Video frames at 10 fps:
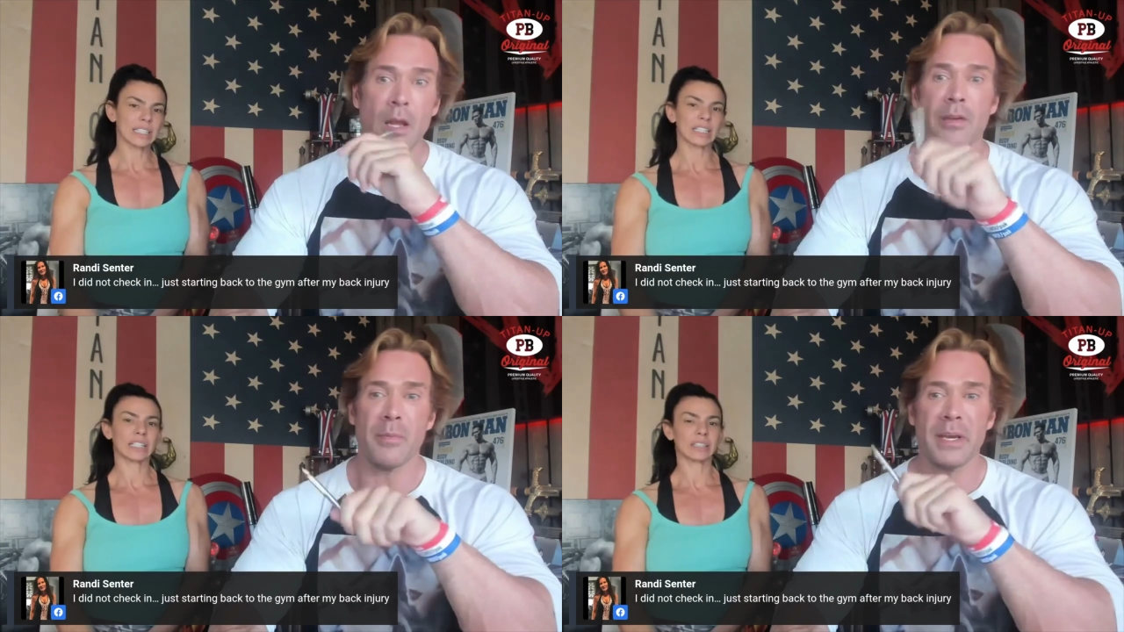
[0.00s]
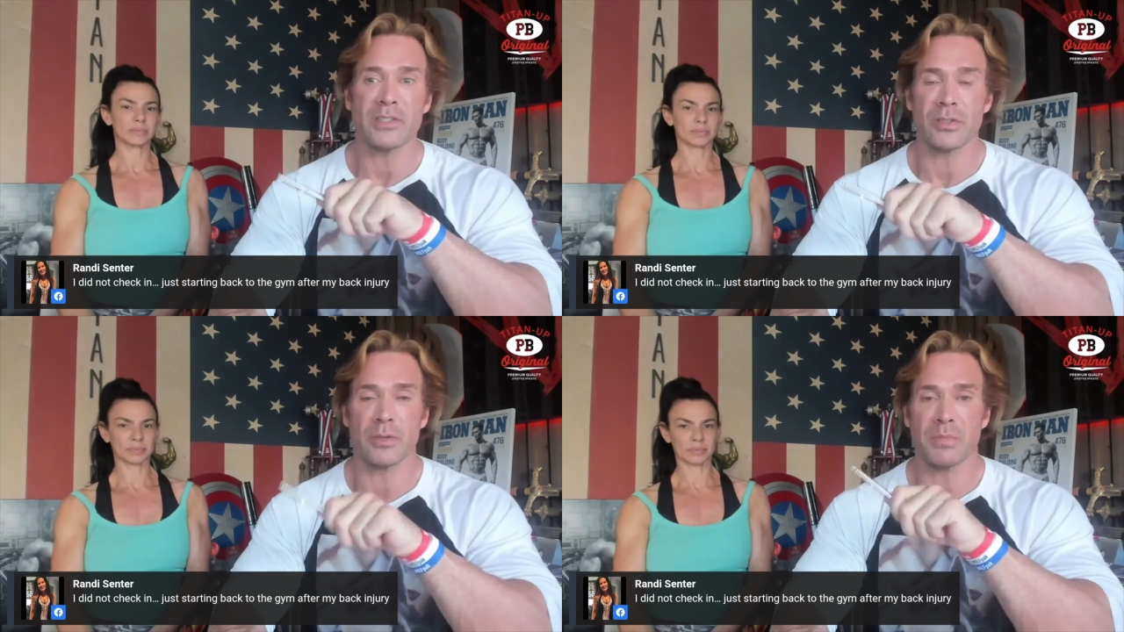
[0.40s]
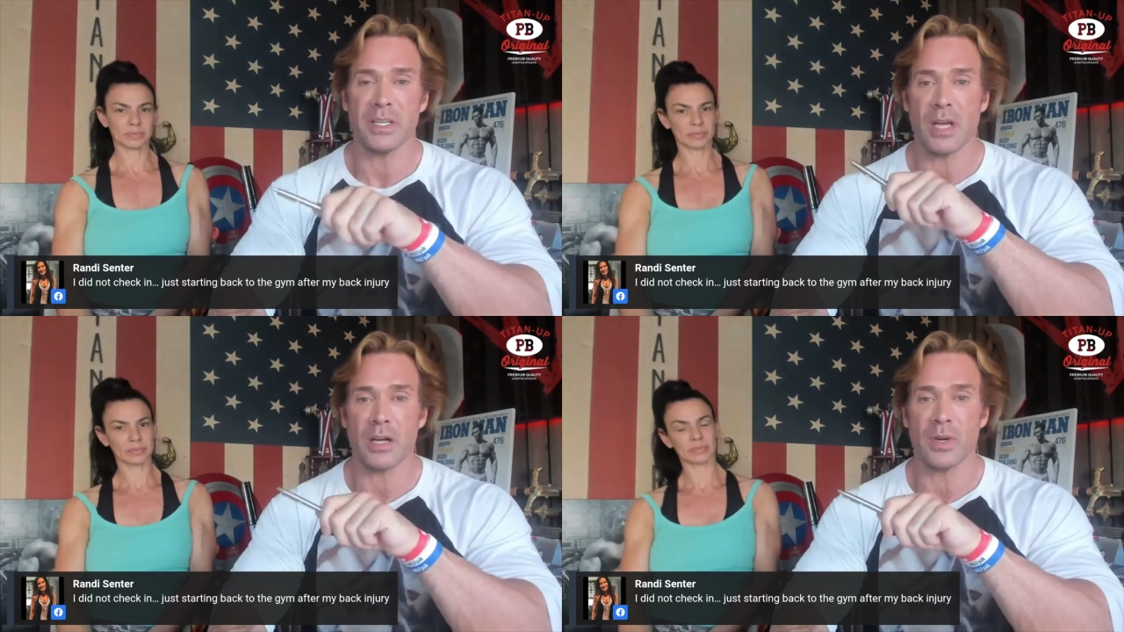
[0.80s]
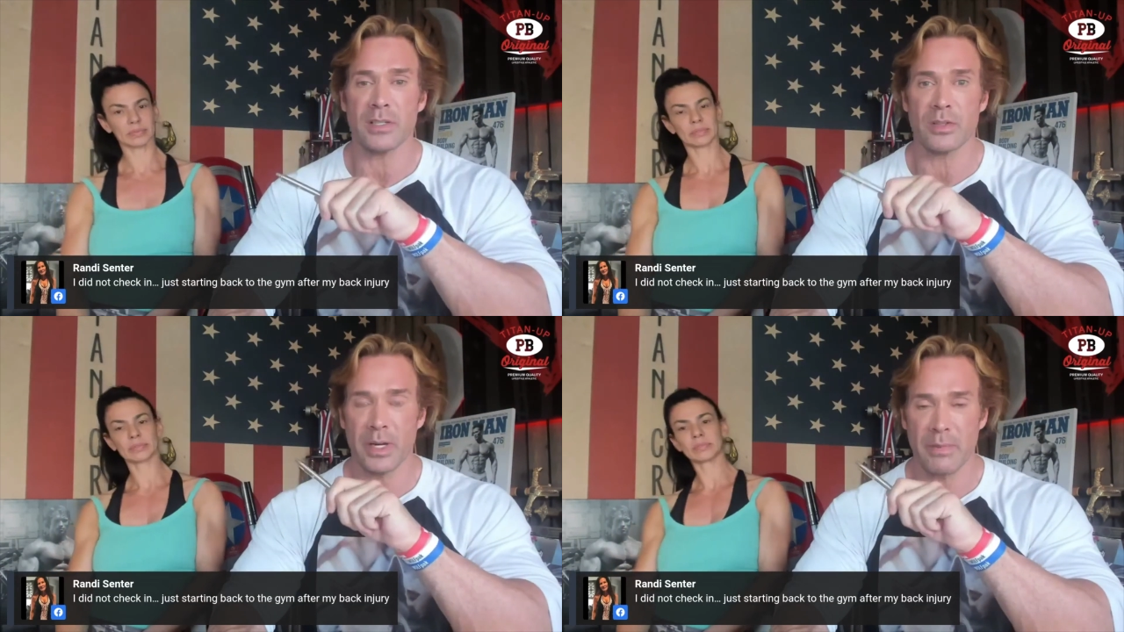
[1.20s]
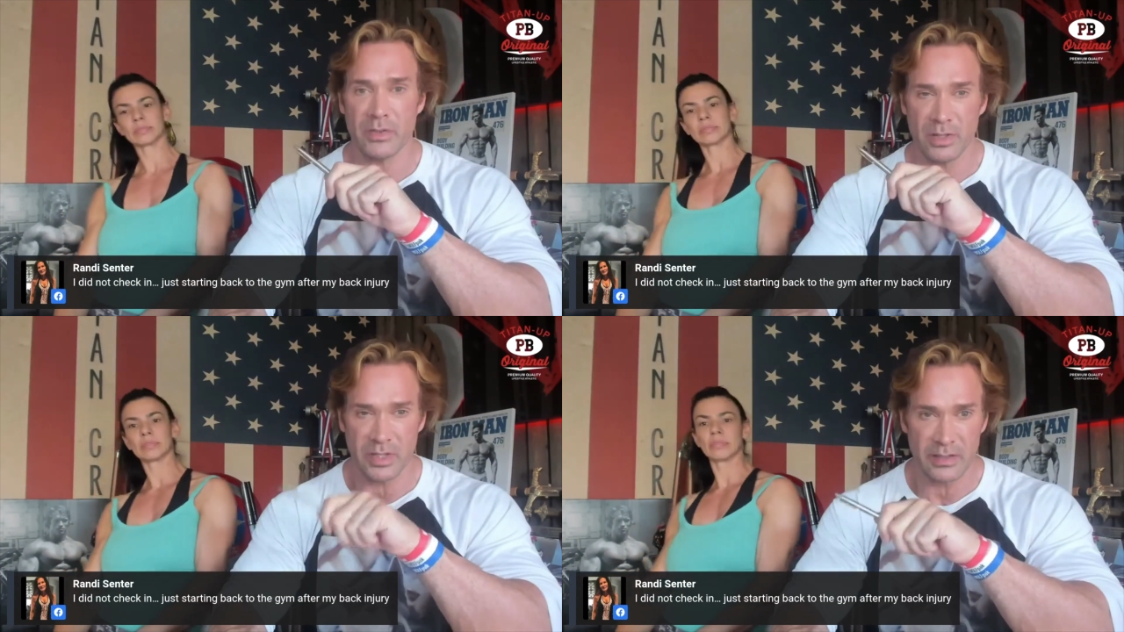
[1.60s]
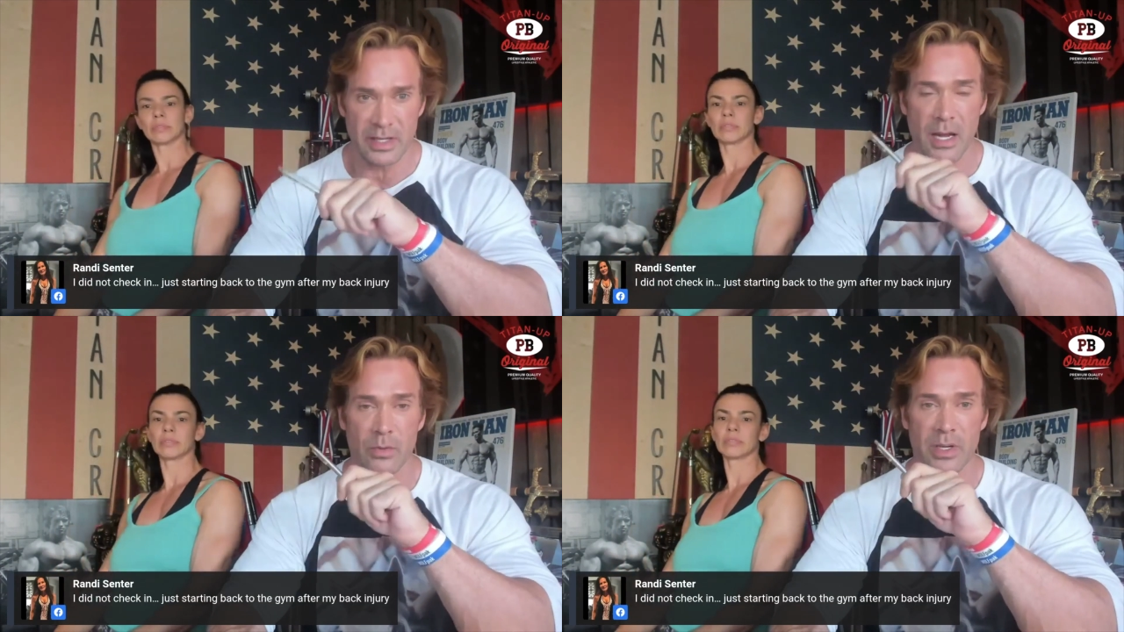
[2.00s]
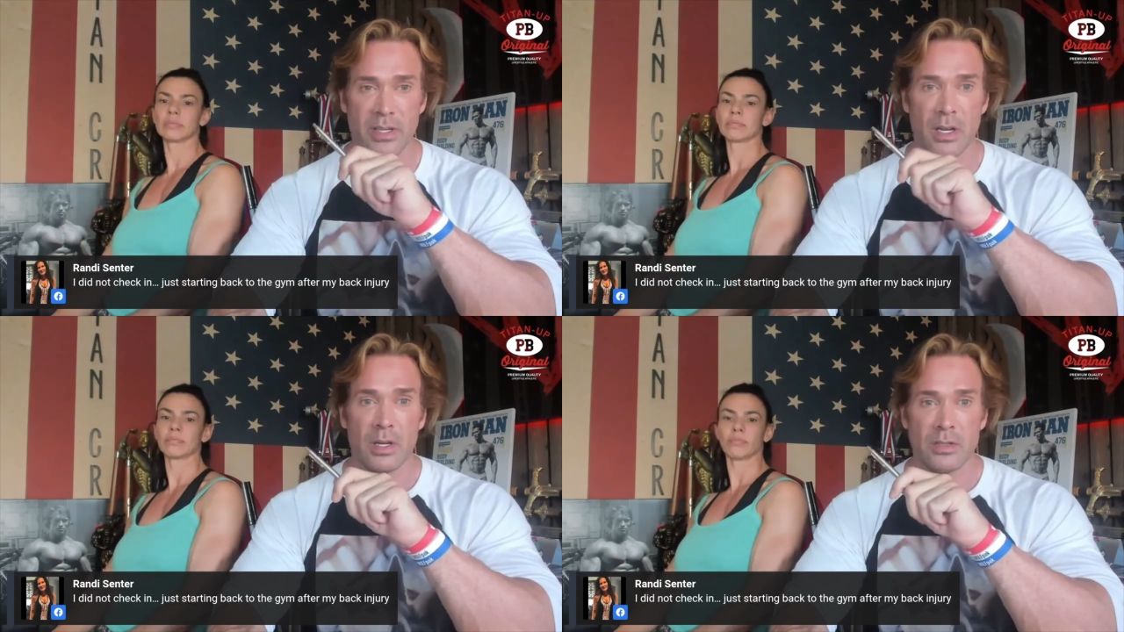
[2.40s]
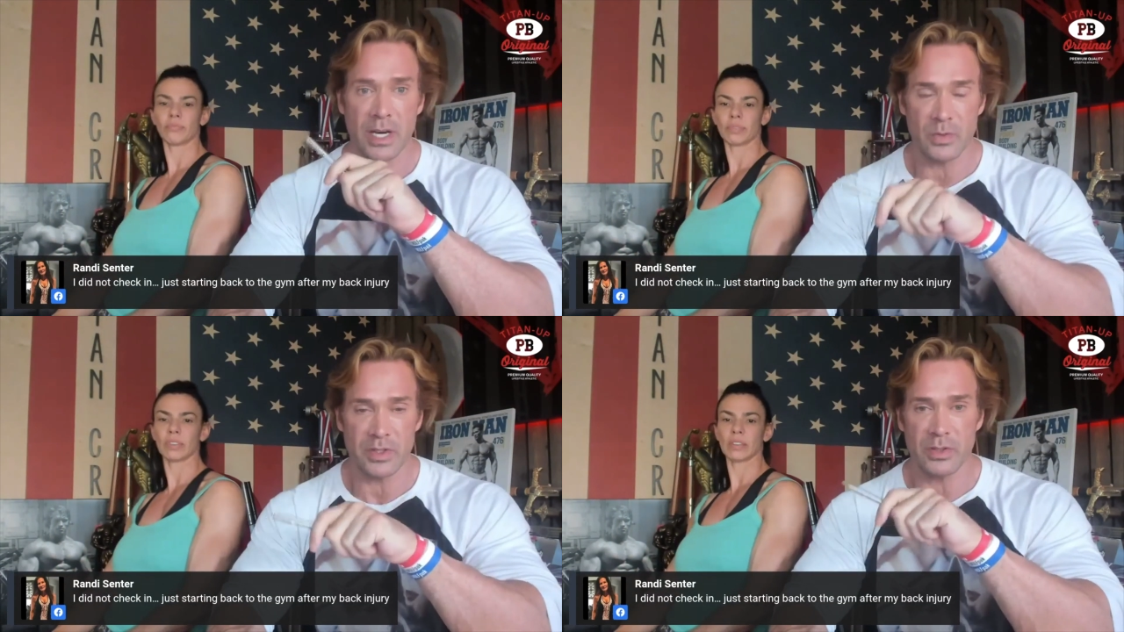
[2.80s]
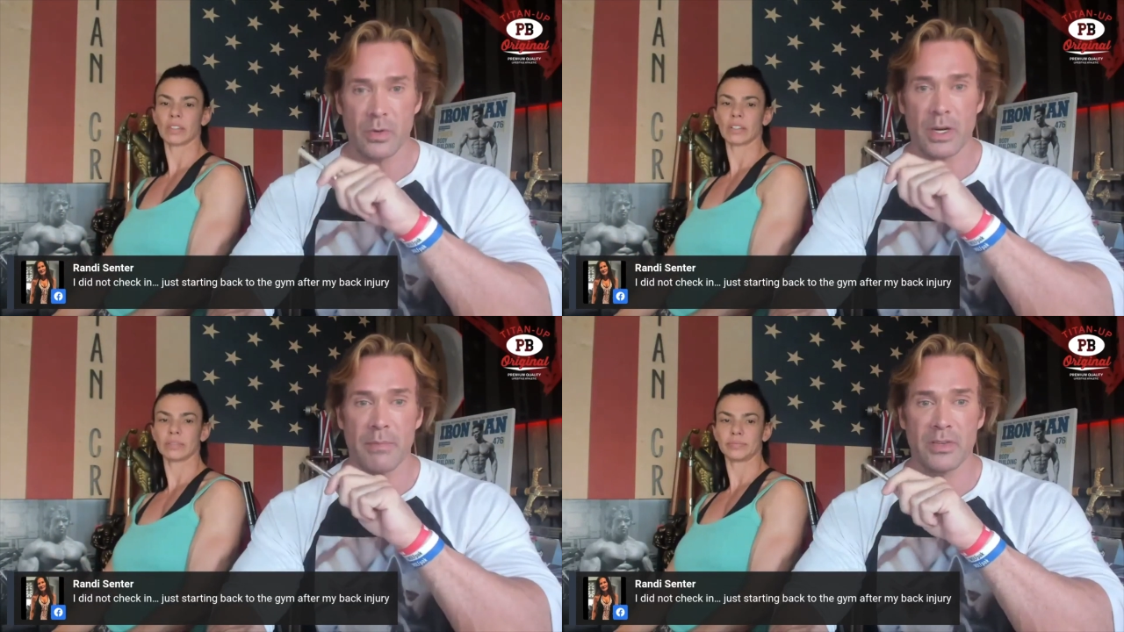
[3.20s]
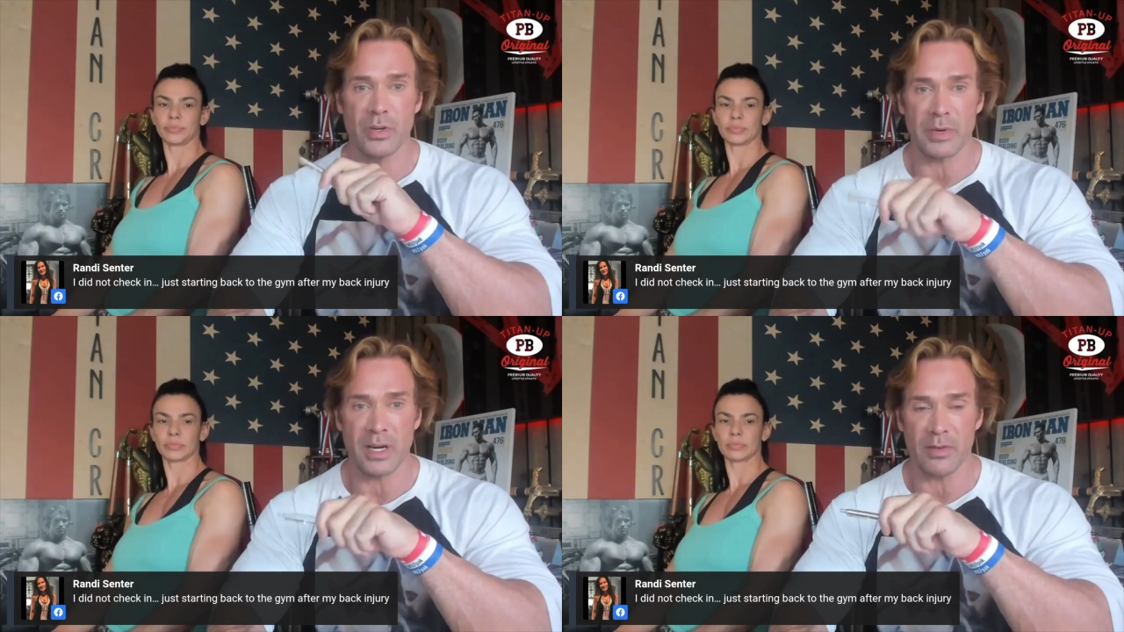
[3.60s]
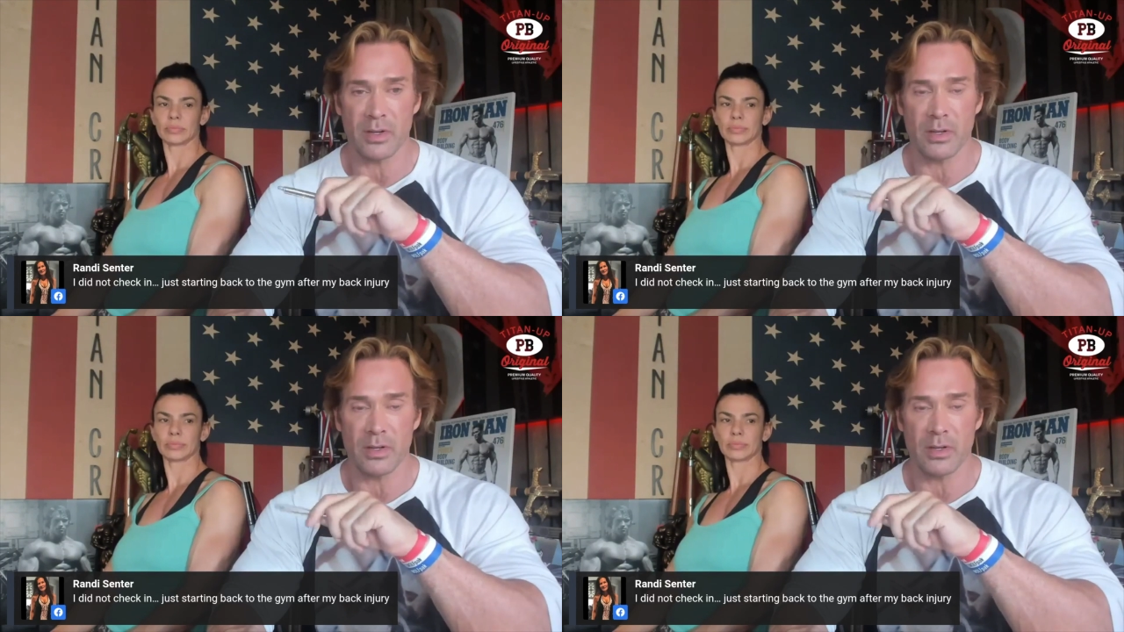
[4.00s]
Speaker 1: If anybody gets on your, please talk to us so we can make sure to change the calories, change what you're doing, and make sure you recover.